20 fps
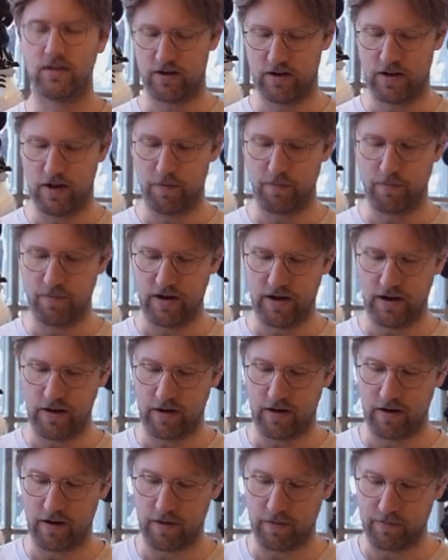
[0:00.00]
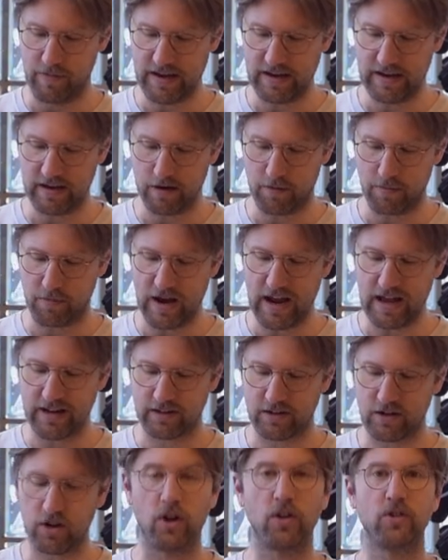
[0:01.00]
a
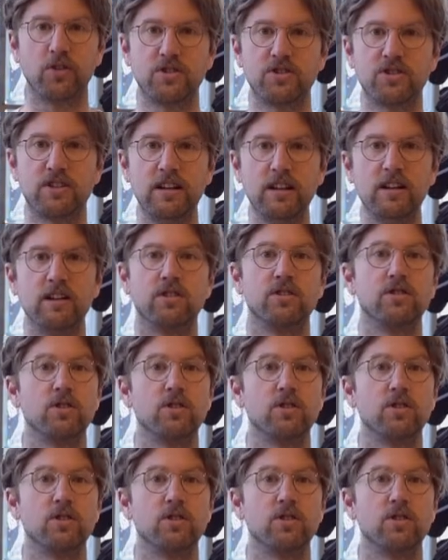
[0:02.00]
brand called the Skeeler.